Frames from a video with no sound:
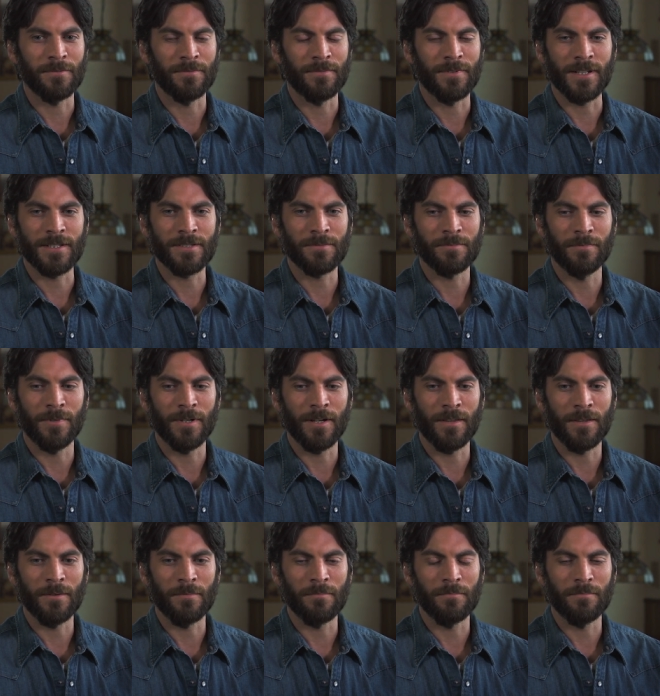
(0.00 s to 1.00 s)
that's one
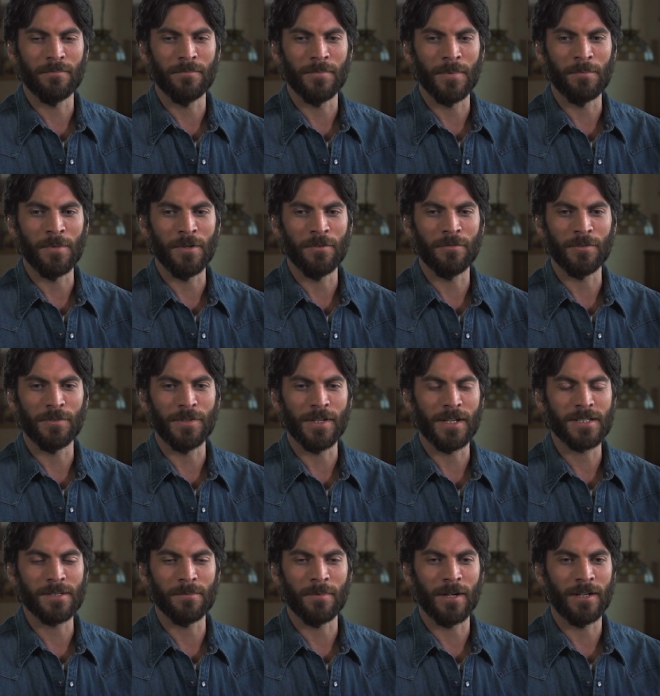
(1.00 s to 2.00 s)
of the, the beautiful
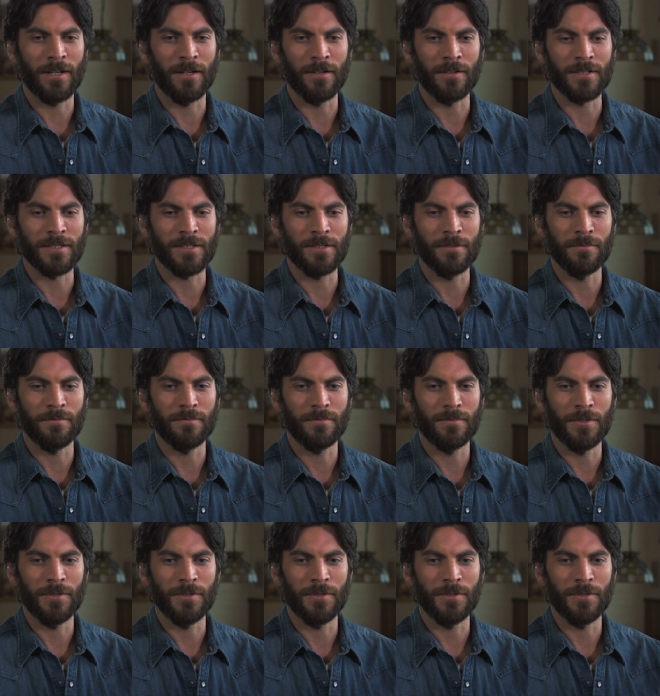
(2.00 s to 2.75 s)
things about here is you,